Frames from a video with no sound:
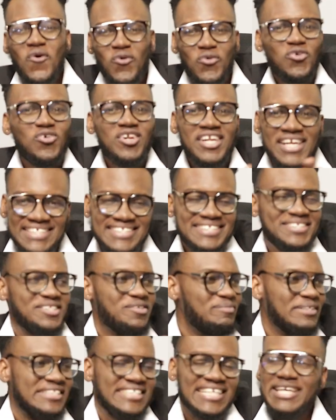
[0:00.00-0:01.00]
oh, listen
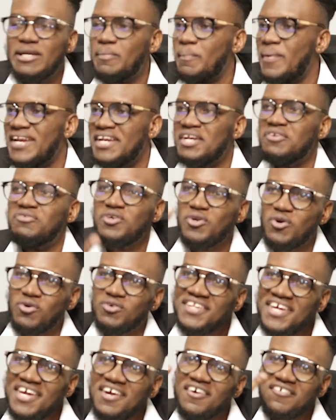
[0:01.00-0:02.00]
to Miss Independent
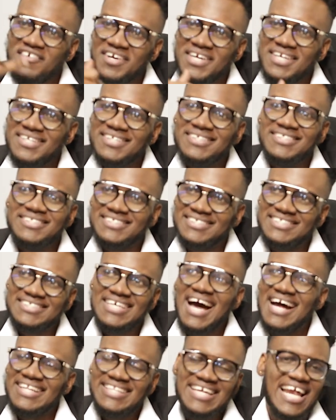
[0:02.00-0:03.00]
without hearing
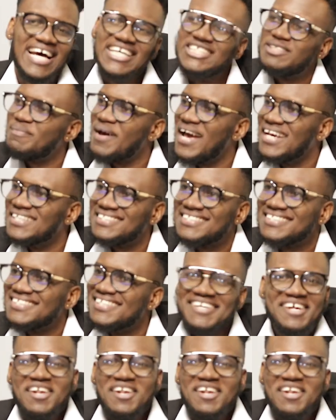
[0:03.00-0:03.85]
Scotland Spice.